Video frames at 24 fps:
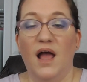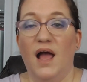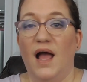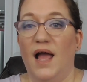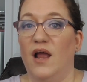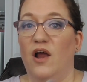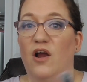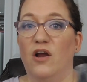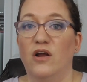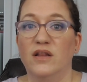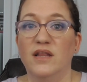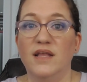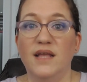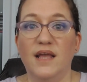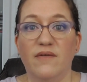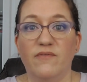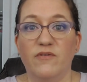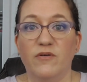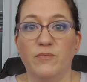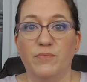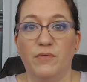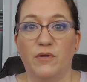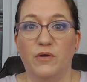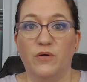I hardly
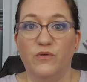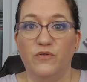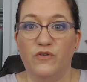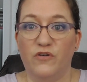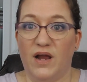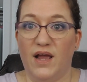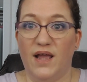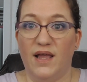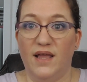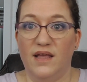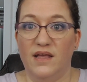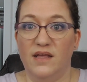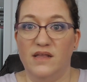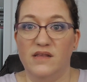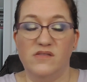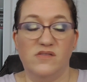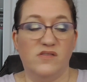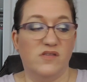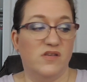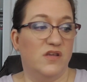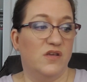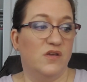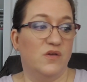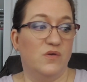ever blow dry it
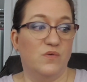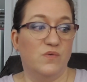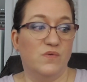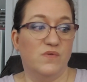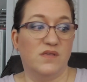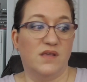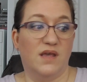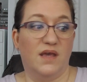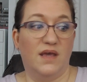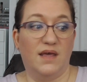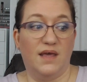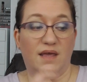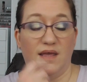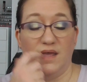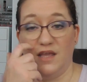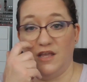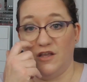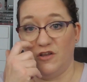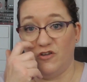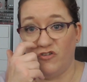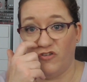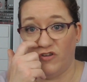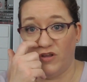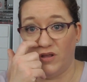to use like a
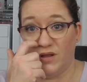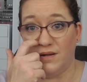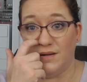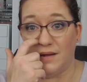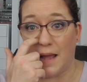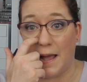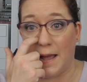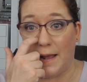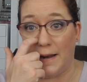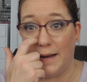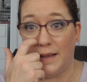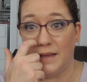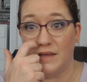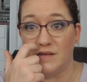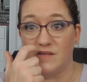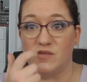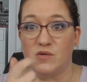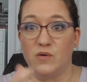heat shield on it.